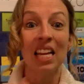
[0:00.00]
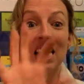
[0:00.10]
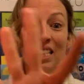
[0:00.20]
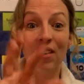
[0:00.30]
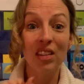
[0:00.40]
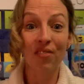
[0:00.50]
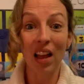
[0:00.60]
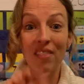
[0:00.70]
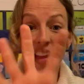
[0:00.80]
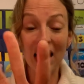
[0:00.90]

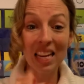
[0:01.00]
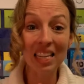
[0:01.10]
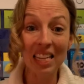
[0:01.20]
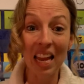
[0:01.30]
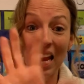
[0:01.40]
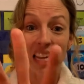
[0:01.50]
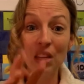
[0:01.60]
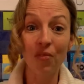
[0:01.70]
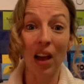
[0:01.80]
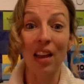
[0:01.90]
75, 80,
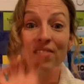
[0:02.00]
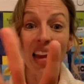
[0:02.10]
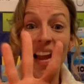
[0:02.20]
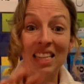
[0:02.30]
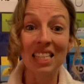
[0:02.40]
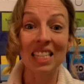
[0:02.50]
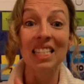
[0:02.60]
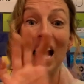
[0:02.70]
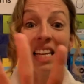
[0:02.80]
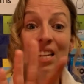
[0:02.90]
85, 90,
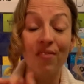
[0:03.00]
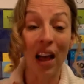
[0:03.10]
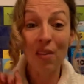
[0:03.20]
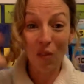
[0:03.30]
95,